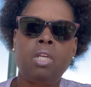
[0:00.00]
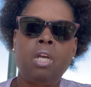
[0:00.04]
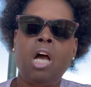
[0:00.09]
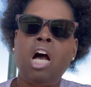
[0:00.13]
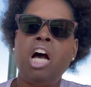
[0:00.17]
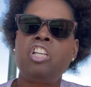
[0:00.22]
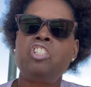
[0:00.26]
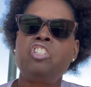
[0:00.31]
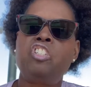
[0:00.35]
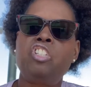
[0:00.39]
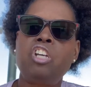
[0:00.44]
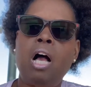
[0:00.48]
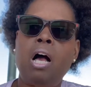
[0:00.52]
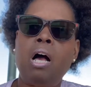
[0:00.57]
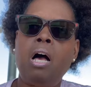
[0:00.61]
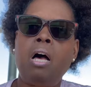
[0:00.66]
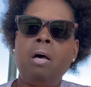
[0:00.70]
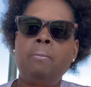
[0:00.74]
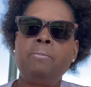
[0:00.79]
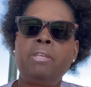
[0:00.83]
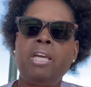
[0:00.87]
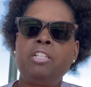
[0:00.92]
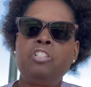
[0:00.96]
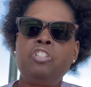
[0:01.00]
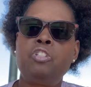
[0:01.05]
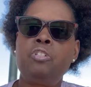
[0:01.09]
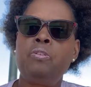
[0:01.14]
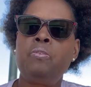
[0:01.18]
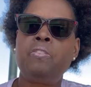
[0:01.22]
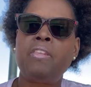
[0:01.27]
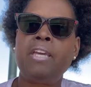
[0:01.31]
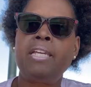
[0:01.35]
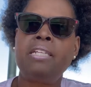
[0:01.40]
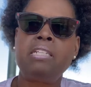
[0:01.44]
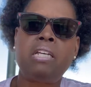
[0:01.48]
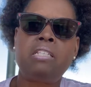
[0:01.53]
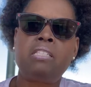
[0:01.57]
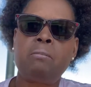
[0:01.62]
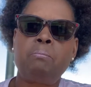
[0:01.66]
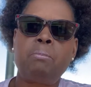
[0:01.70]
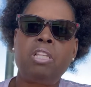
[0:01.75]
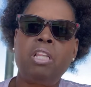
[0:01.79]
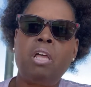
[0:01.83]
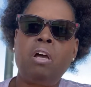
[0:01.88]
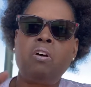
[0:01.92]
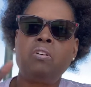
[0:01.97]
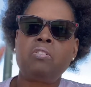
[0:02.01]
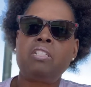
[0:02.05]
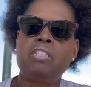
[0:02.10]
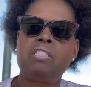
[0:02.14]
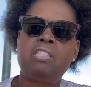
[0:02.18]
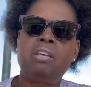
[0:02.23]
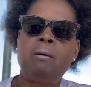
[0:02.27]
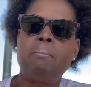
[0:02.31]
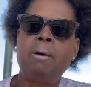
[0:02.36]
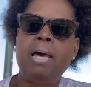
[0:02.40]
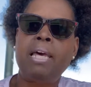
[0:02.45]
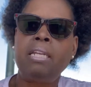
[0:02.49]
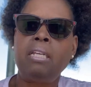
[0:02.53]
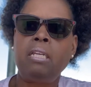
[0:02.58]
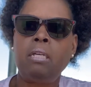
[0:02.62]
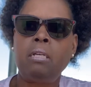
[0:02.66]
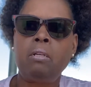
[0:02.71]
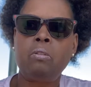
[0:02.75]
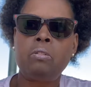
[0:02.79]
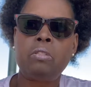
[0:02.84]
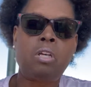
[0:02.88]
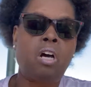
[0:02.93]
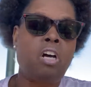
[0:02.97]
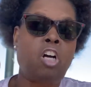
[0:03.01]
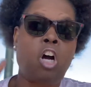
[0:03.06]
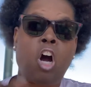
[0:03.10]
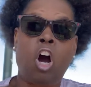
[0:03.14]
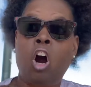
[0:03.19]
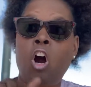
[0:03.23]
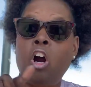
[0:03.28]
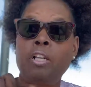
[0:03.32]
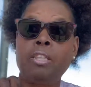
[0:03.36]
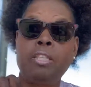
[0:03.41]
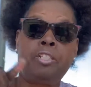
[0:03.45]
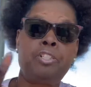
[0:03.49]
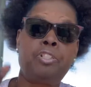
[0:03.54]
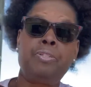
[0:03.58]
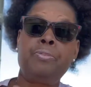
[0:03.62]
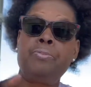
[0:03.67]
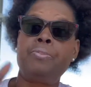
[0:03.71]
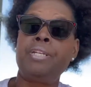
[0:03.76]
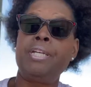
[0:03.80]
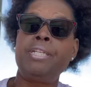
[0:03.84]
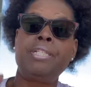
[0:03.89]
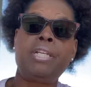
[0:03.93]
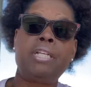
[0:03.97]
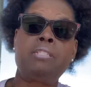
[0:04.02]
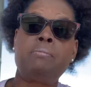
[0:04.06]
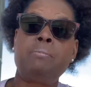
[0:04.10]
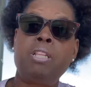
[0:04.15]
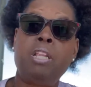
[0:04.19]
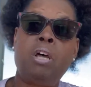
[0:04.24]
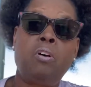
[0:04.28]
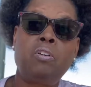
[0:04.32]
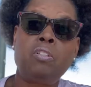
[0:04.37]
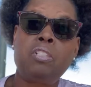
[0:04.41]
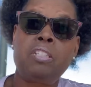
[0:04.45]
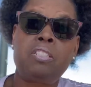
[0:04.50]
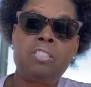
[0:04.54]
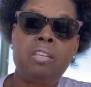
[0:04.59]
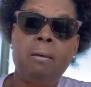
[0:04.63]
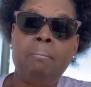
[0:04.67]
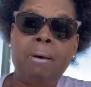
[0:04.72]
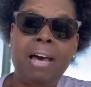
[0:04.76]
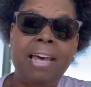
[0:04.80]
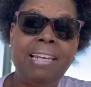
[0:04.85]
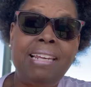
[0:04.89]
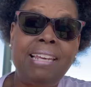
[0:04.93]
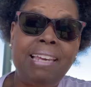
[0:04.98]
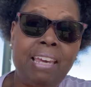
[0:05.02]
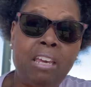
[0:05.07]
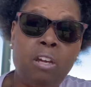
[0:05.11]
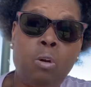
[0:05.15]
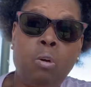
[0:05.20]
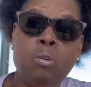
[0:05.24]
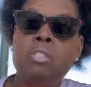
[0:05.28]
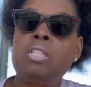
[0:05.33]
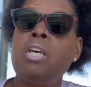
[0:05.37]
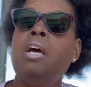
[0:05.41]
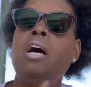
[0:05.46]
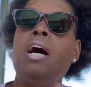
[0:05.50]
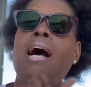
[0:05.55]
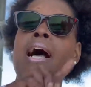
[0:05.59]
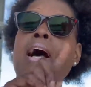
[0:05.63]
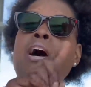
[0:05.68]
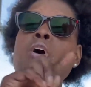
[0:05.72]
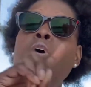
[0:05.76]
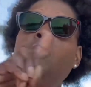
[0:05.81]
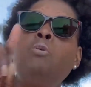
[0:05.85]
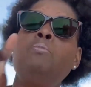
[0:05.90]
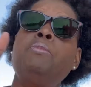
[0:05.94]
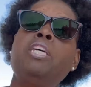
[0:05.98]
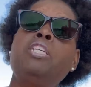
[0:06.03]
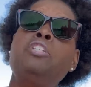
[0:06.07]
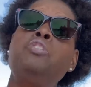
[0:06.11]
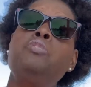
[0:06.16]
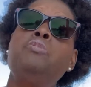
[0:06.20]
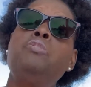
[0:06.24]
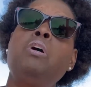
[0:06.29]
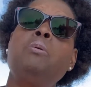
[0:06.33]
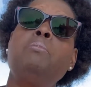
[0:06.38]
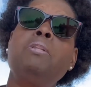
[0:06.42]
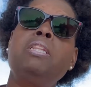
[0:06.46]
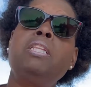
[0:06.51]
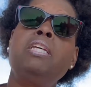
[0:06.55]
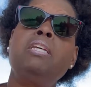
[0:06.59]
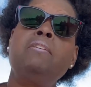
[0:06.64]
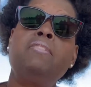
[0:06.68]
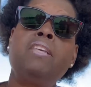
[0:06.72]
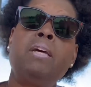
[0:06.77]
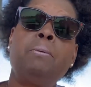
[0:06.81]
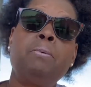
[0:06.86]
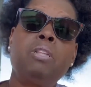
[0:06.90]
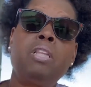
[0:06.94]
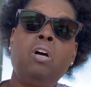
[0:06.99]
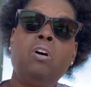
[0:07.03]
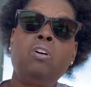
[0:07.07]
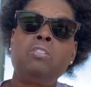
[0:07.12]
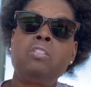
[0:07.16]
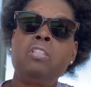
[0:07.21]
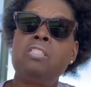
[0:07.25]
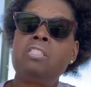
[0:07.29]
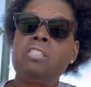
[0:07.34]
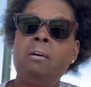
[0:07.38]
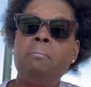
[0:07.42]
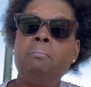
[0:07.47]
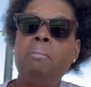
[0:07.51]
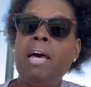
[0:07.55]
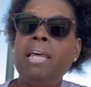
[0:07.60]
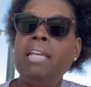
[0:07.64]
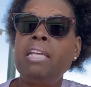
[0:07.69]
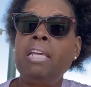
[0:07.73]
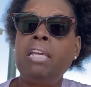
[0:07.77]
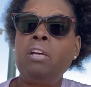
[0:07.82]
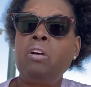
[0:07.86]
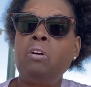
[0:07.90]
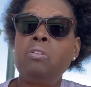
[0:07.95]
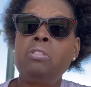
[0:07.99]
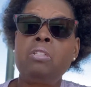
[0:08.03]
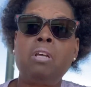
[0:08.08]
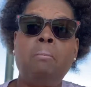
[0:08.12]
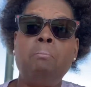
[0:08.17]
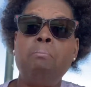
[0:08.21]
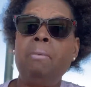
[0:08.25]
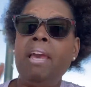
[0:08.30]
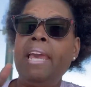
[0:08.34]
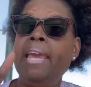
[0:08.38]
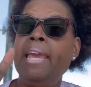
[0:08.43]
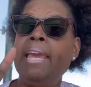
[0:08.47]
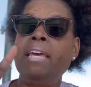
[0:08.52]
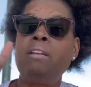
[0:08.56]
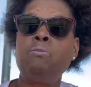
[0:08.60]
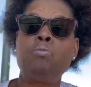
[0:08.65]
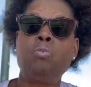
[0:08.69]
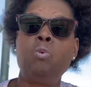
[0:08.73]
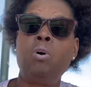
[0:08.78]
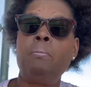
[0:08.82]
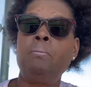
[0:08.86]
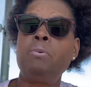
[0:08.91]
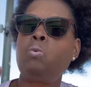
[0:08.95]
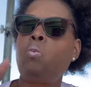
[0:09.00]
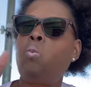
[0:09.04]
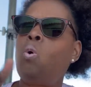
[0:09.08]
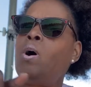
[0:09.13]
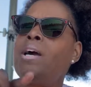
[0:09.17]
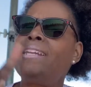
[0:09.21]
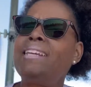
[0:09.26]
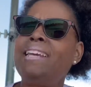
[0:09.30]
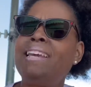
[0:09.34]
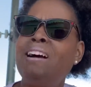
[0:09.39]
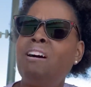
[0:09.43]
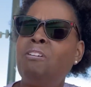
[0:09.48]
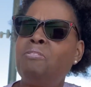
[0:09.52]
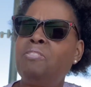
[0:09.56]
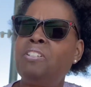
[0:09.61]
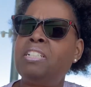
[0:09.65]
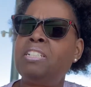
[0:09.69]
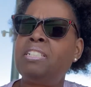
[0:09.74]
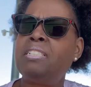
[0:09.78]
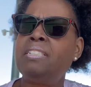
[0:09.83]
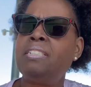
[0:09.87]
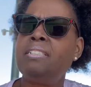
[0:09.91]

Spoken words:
A job that you think doesn't belong to somebody else, a car that you think doesn't belong to somebody else, a home that you don't believe that belongs to somebody else, a man, woman, whatever.